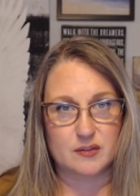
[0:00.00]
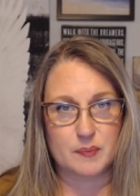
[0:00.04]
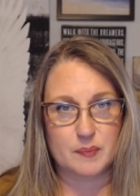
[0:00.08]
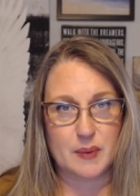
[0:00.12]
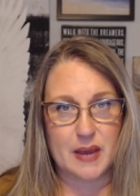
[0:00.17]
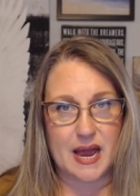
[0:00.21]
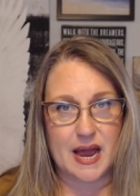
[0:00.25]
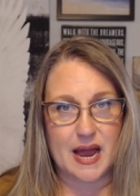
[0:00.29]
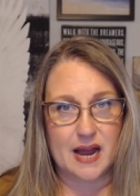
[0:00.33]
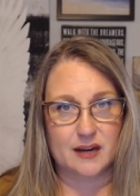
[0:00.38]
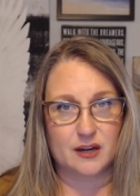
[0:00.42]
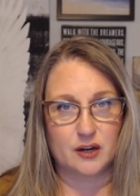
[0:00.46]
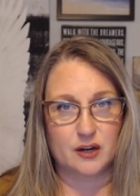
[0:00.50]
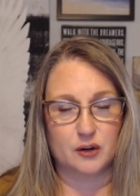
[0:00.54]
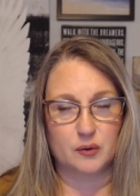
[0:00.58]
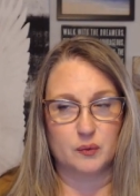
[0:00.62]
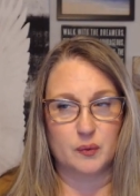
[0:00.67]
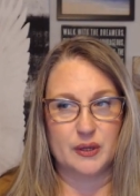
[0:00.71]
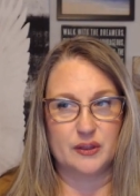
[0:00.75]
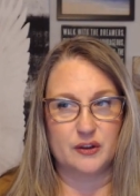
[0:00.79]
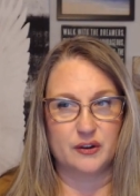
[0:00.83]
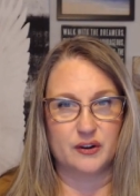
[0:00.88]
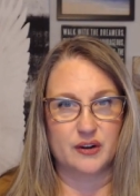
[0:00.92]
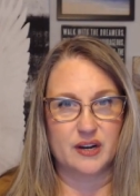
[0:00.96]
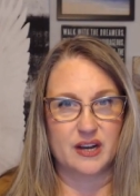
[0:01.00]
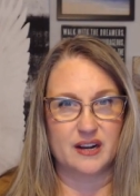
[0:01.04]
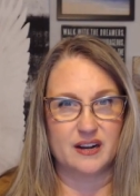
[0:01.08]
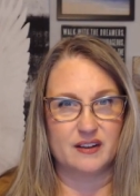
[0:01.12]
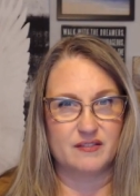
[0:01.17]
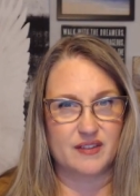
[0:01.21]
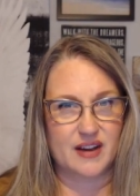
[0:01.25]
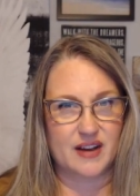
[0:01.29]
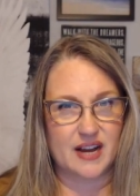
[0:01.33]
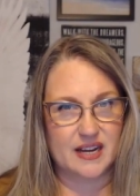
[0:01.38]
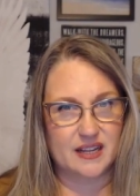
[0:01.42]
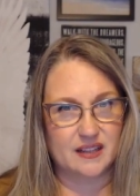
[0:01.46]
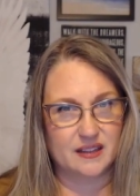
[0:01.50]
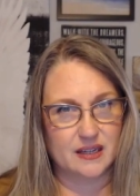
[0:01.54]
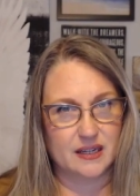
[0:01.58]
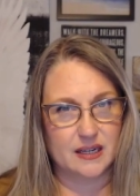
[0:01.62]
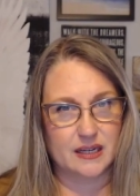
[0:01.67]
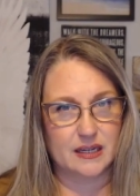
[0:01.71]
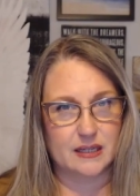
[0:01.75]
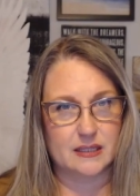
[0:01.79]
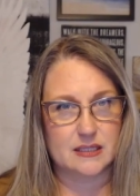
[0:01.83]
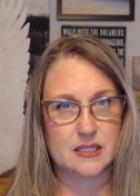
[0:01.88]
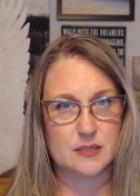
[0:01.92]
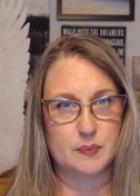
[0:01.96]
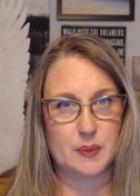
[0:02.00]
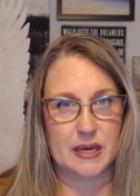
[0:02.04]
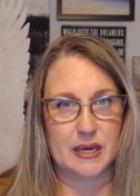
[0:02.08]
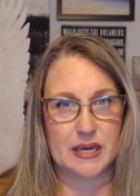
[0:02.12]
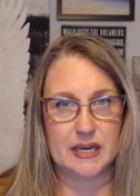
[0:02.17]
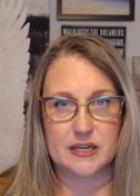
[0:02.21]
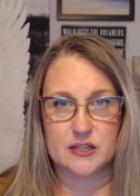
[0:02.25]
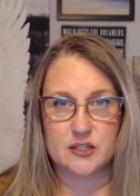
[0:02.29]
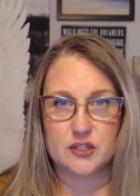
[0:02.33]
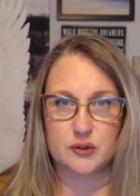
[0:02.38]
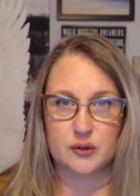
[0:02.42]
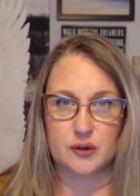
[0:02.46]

back or when they're kind of violating space